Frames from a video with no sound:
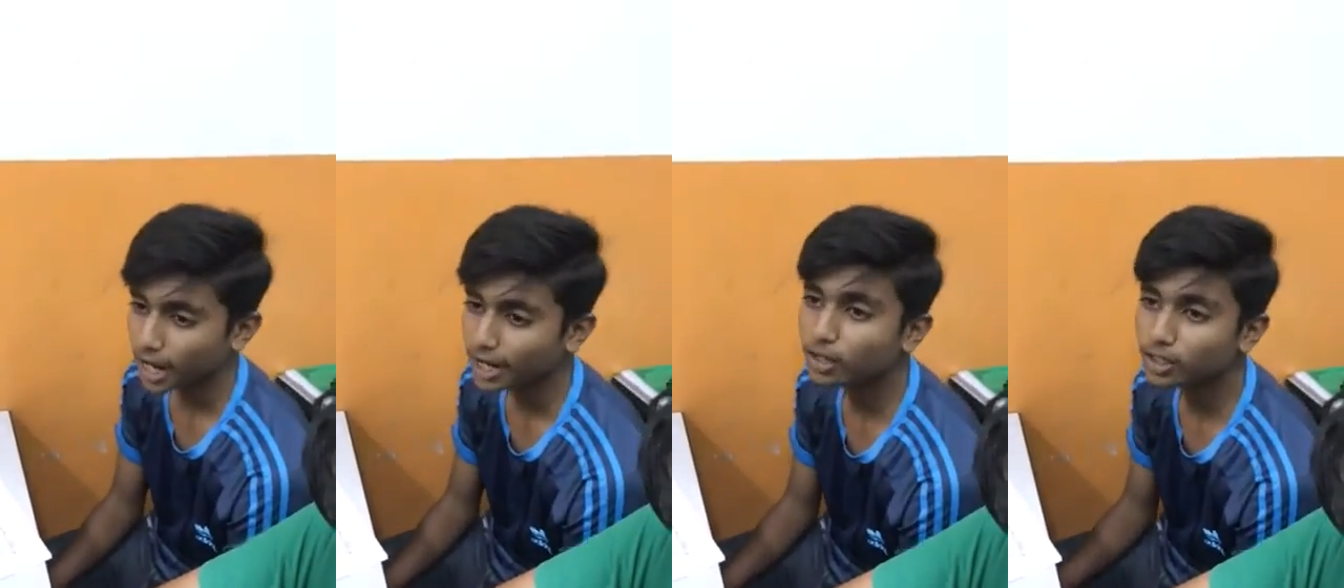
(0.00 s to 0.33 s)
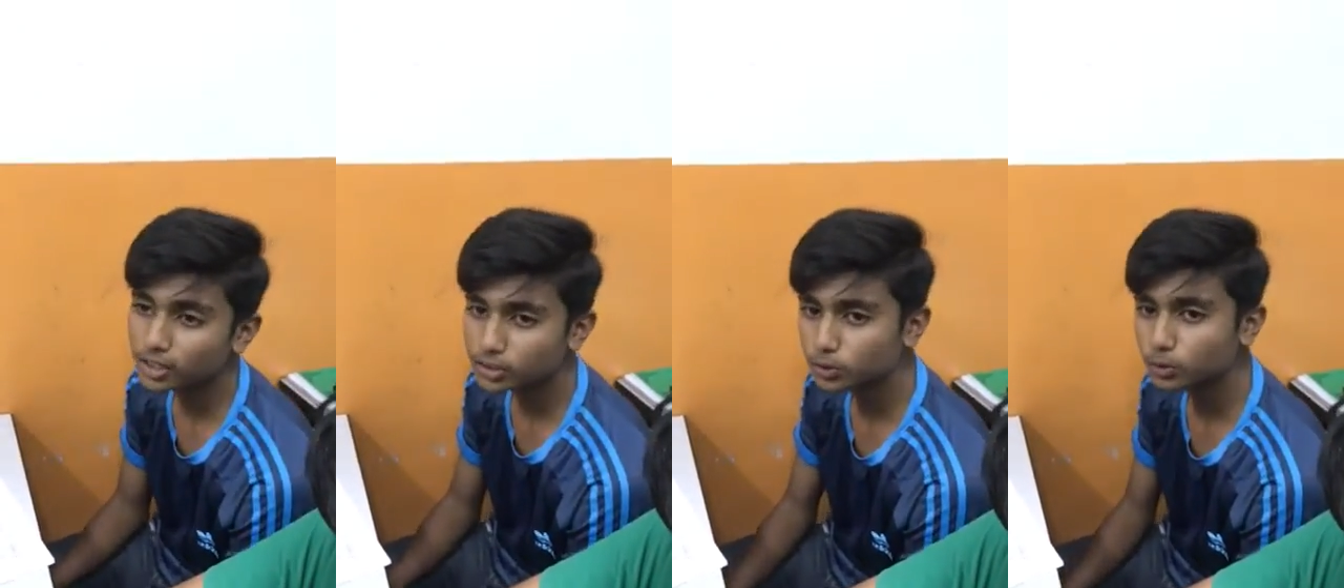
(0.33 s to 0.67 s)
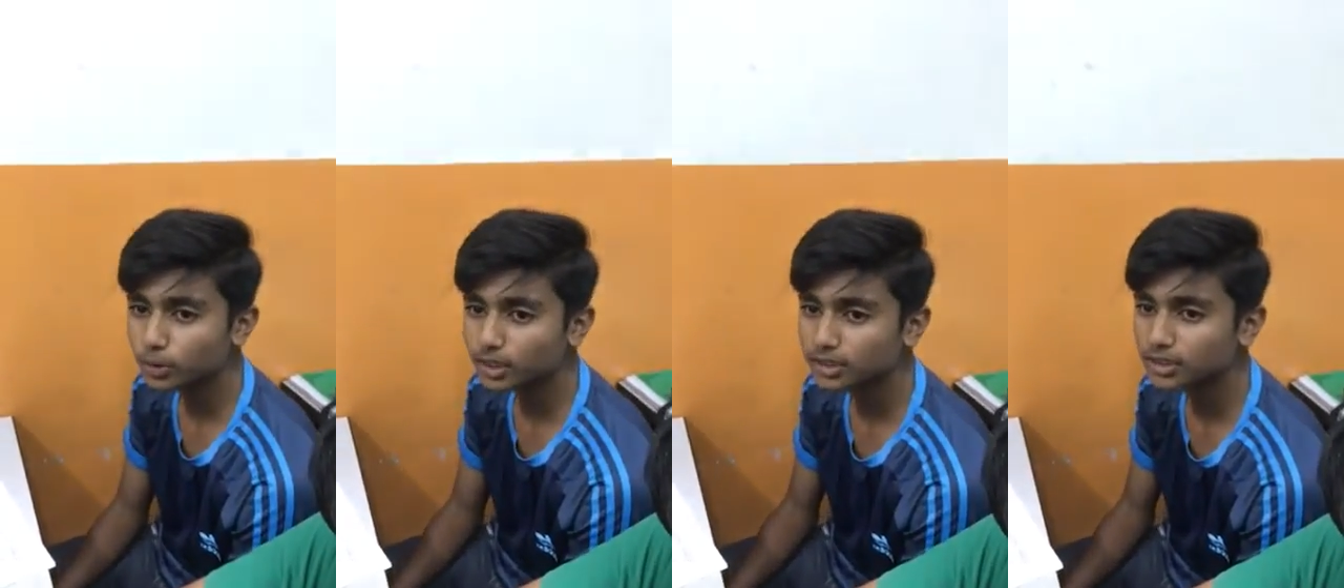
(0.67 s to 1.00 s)
I got these
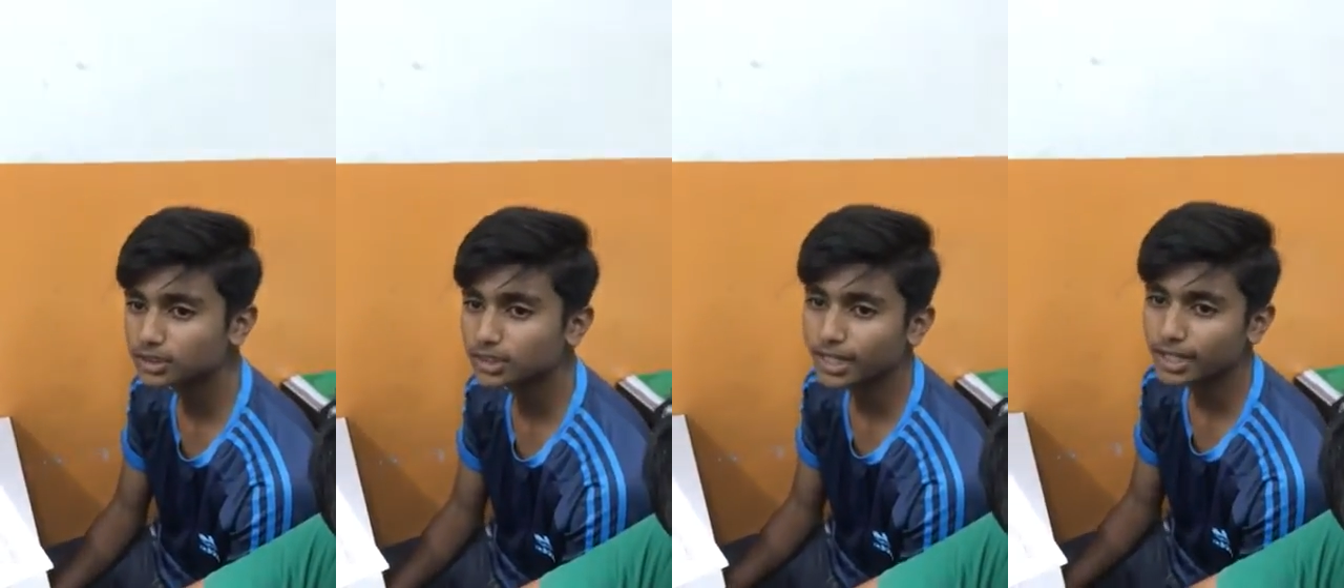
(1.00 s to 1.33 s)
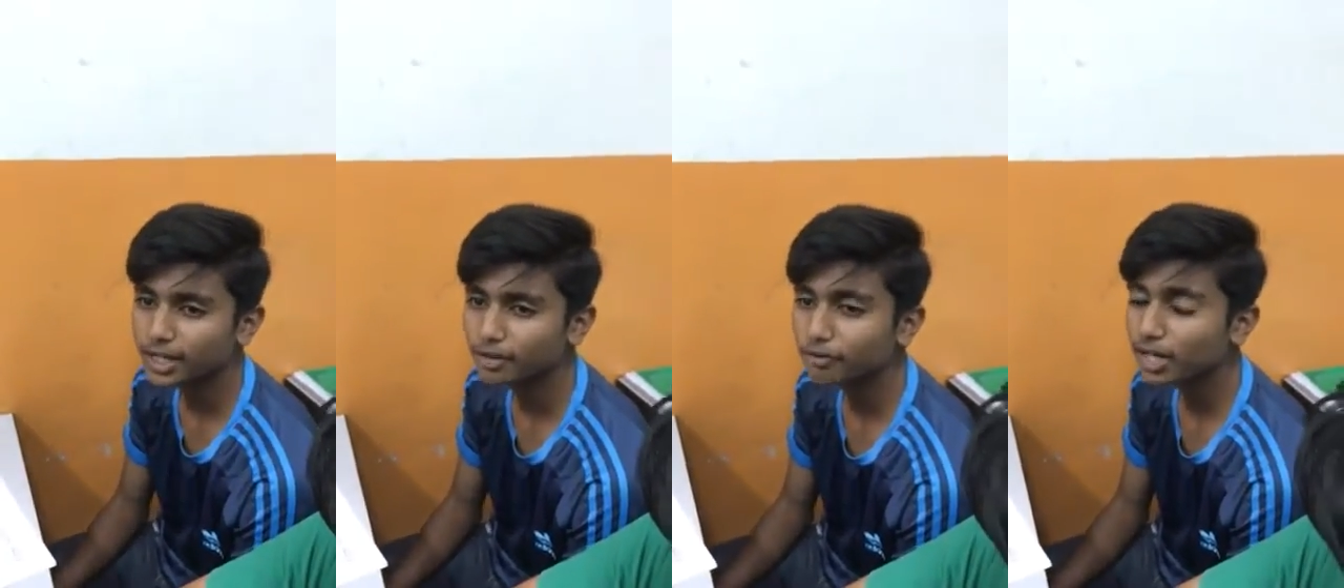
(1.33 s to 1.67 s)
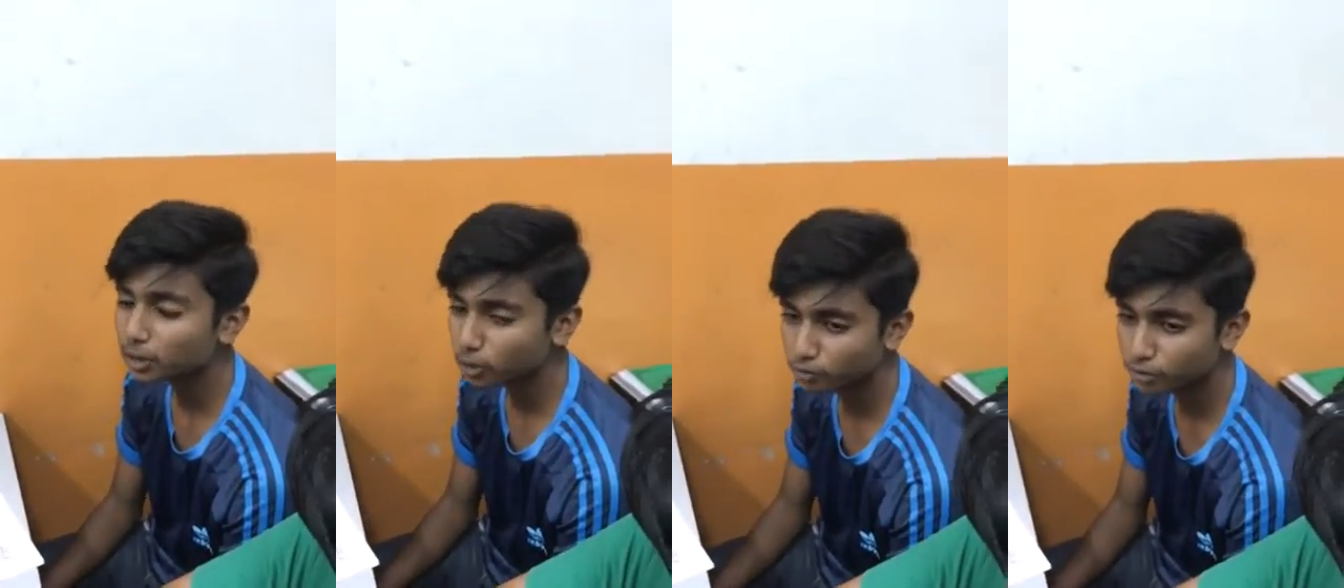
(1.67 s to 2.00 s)
two questions and I
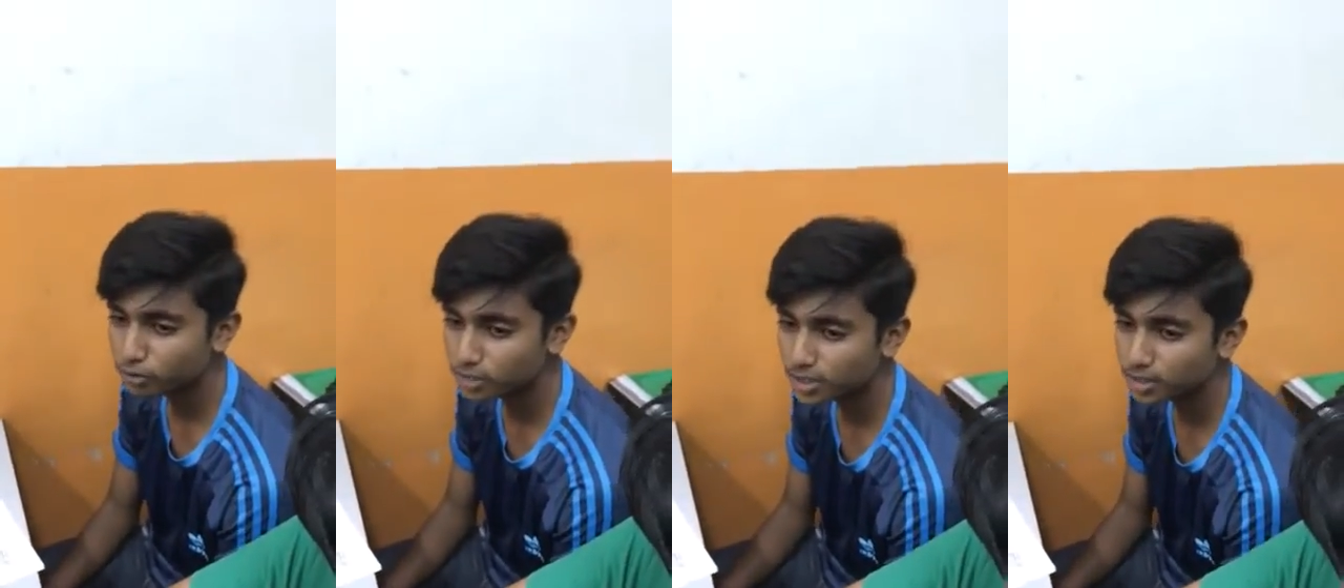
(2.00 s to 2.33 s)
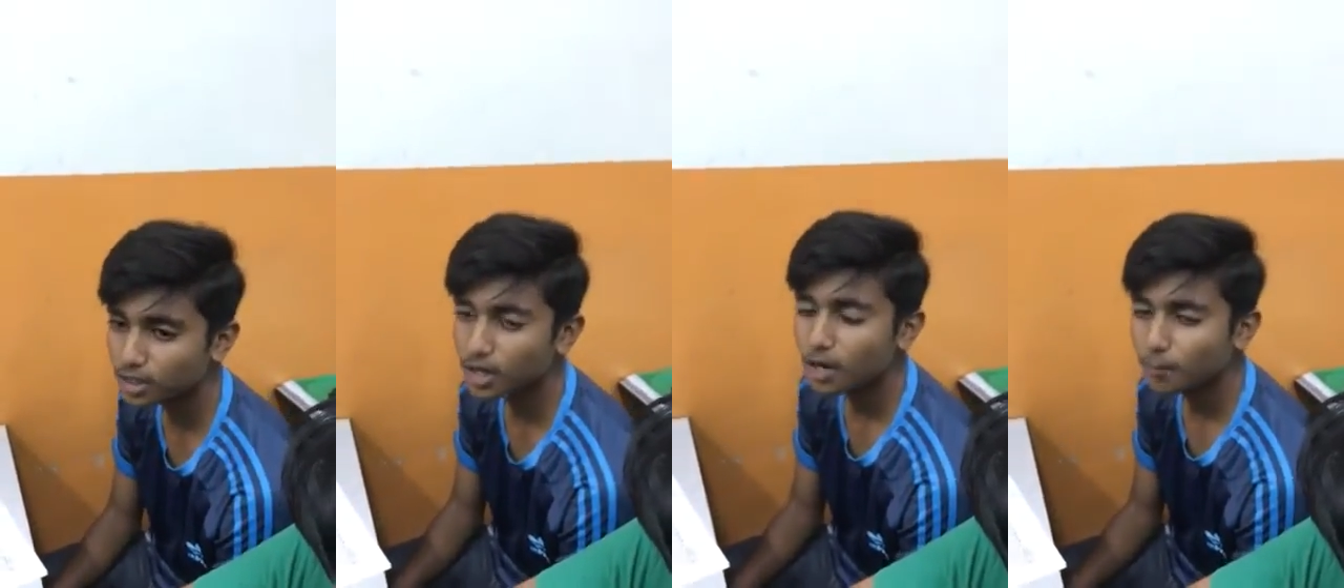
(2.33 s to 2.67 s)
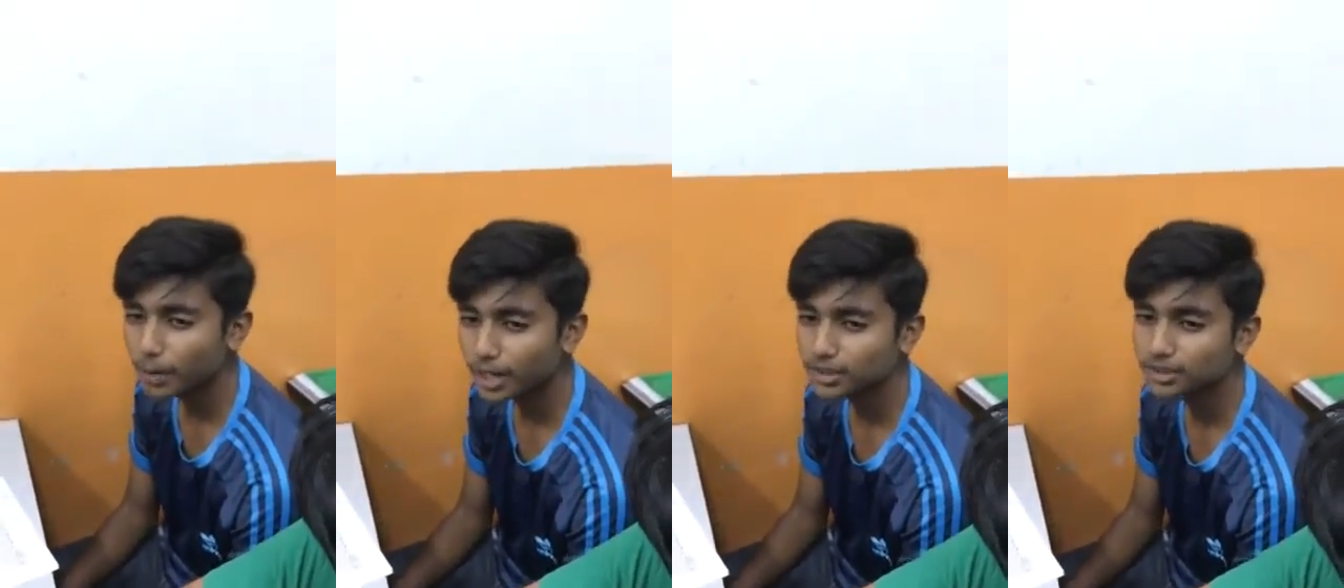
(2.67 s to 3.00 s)
felt confusing,
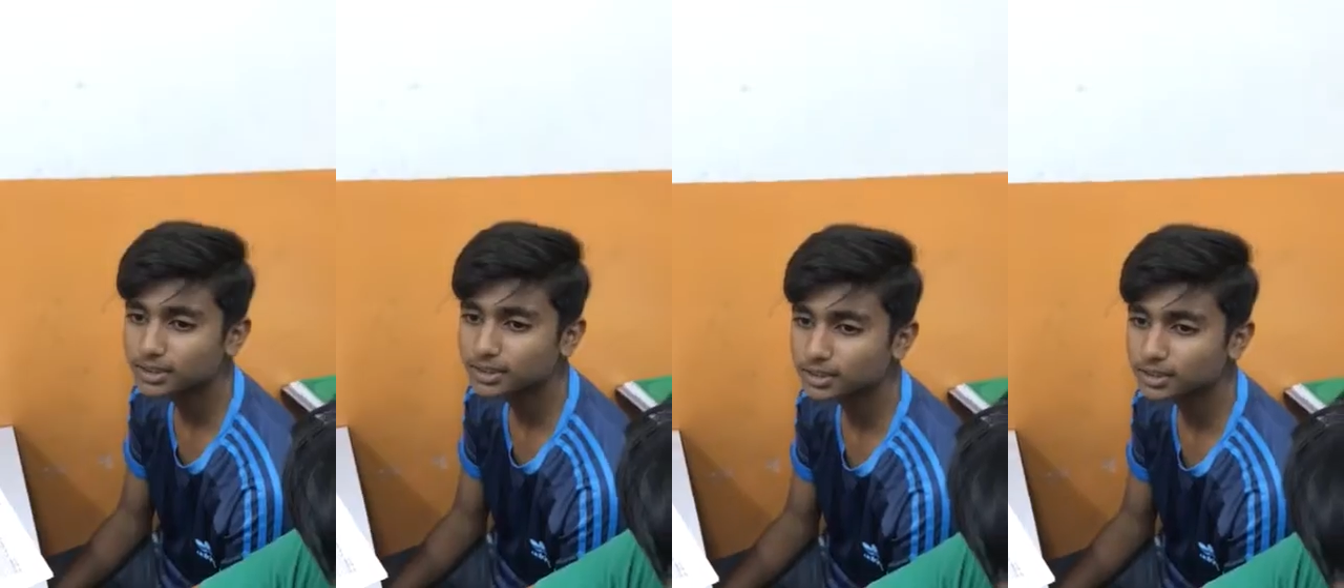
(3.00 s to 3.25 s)
but